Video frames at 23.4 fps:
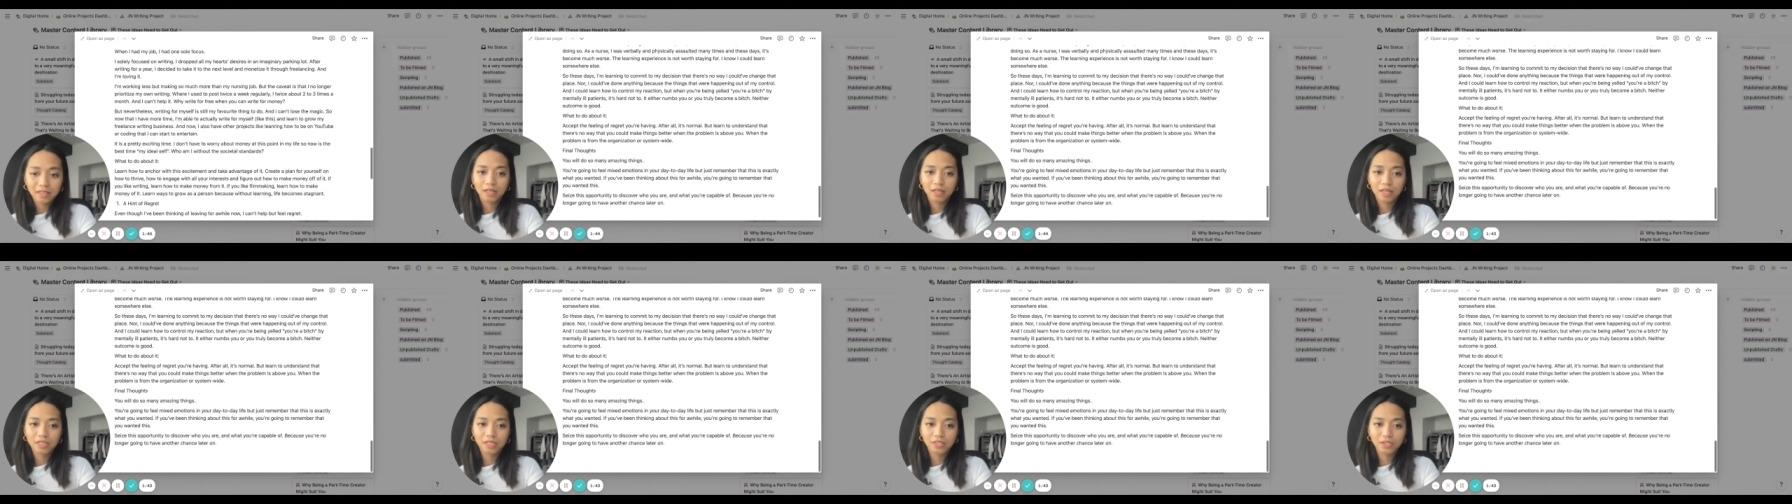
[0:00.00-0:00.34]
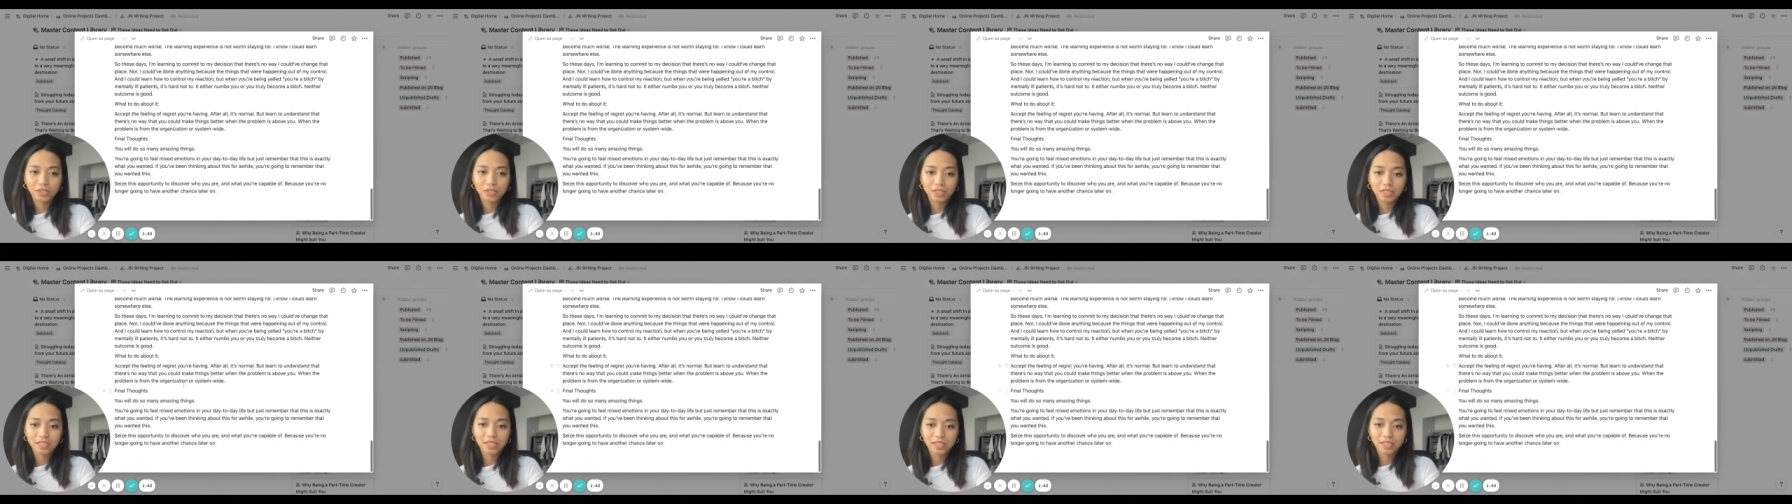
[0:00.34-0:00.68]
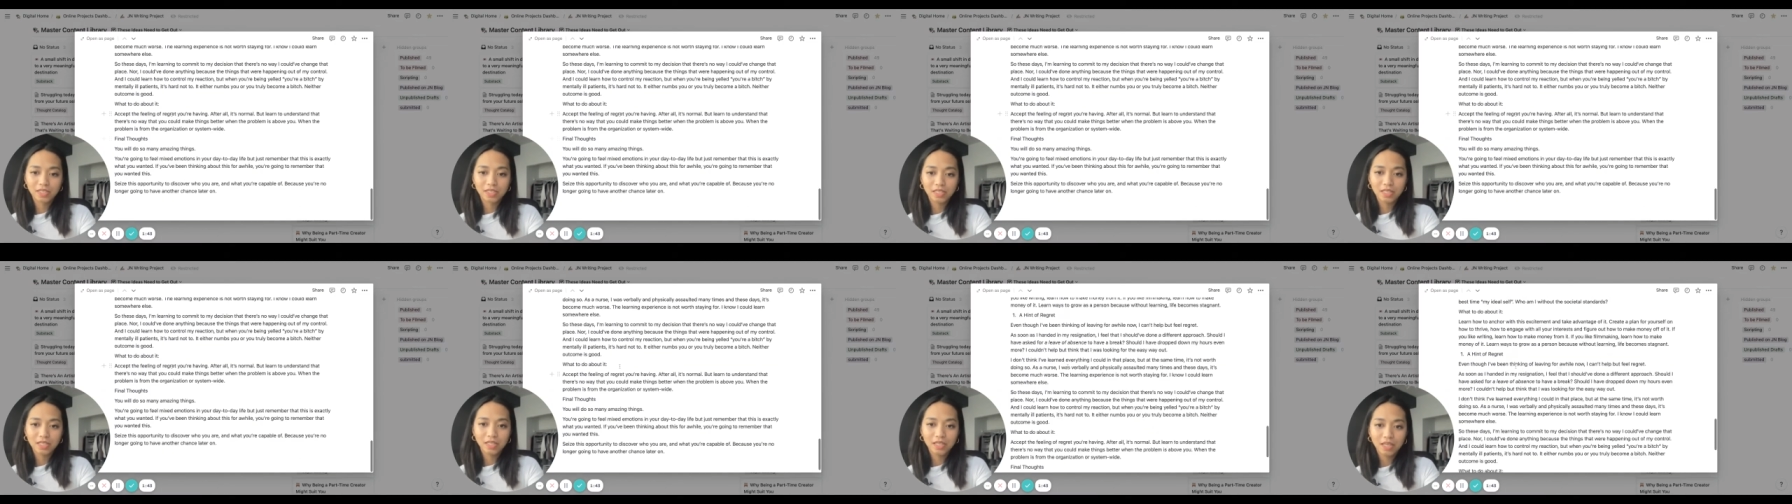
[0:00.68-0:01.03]
As you can
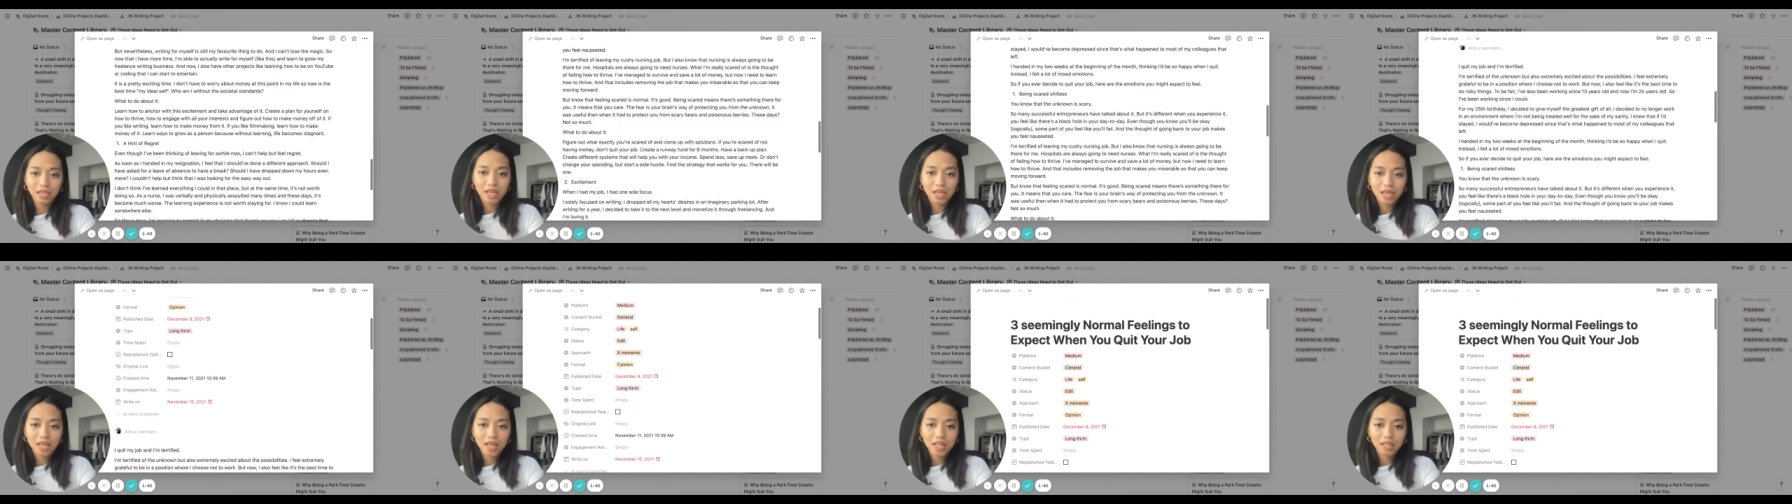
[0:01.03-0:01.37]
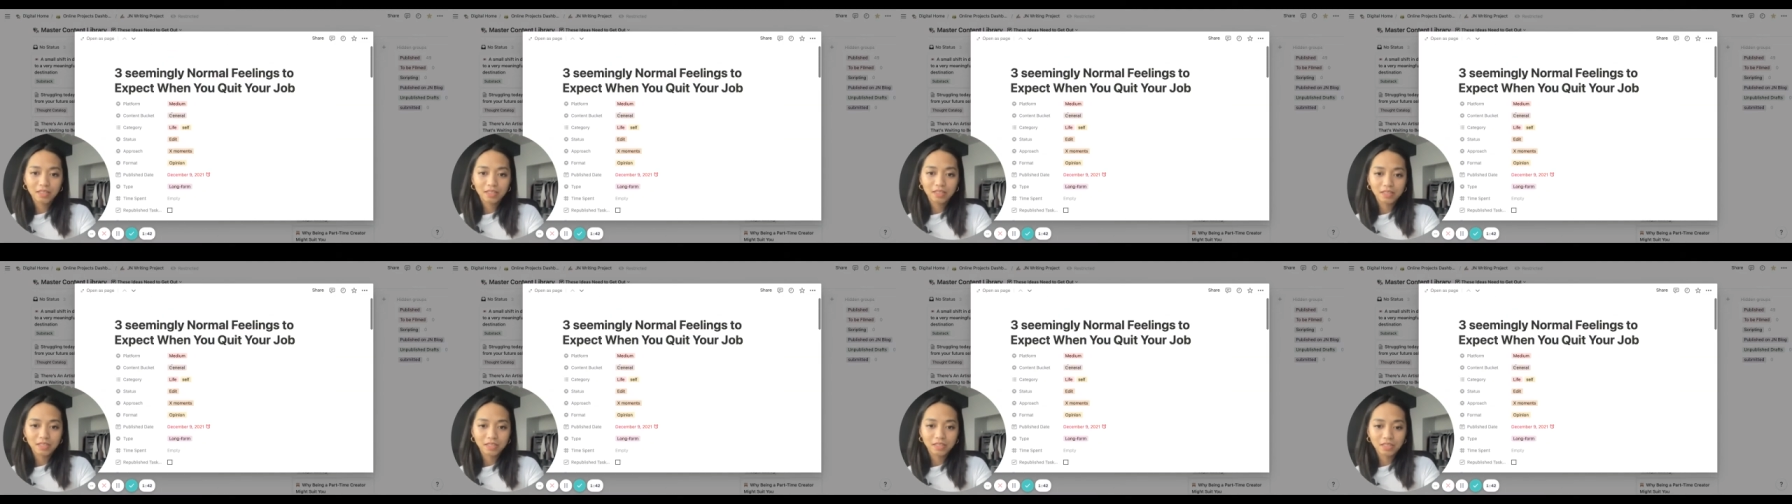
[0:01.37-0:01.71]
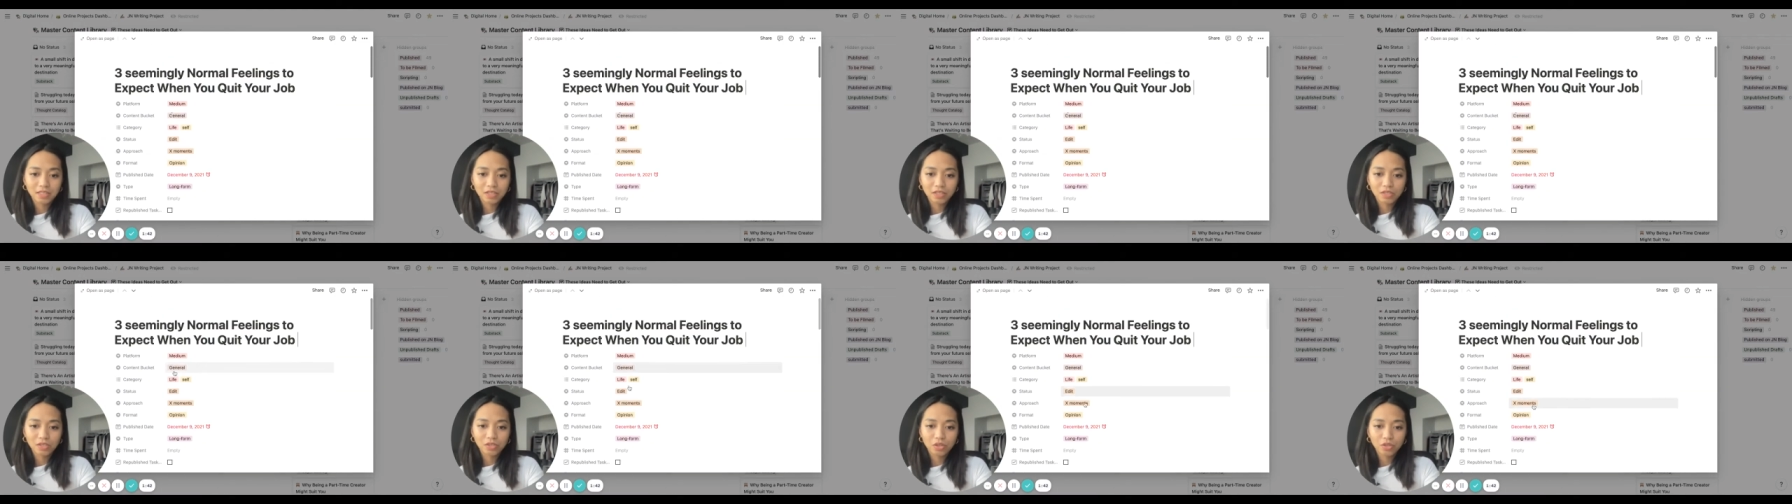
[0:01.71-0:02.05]
see, this
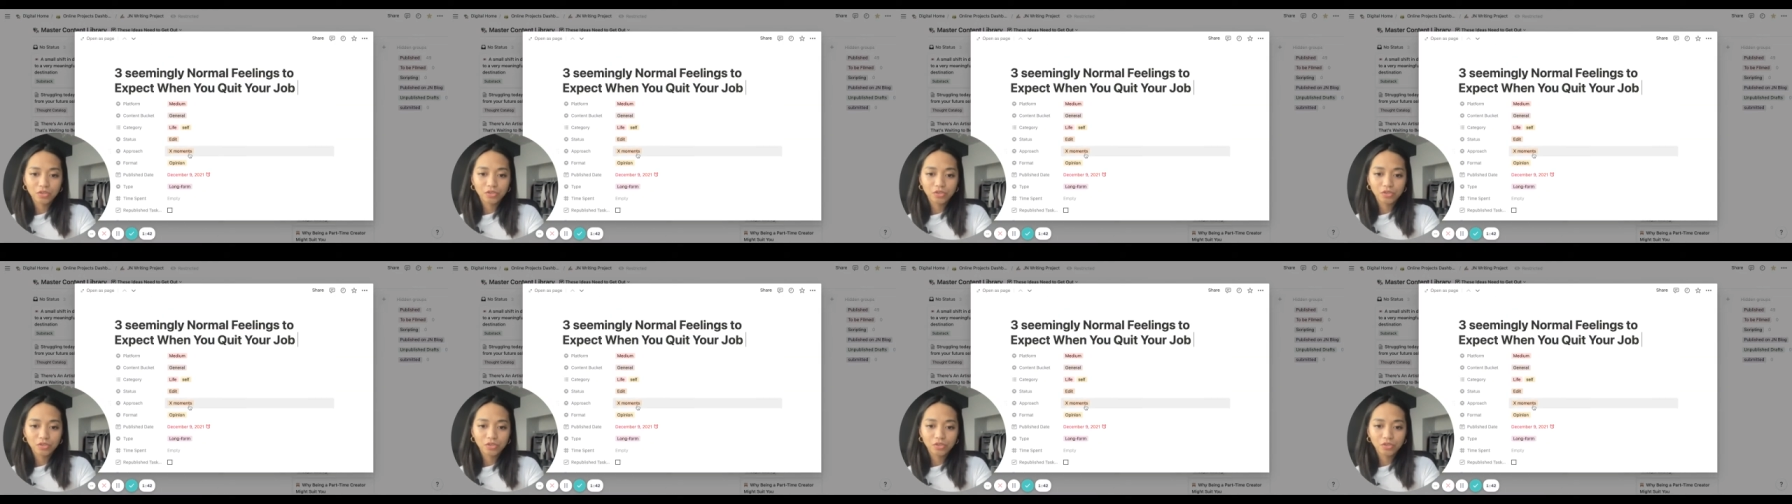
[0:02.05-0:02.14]
is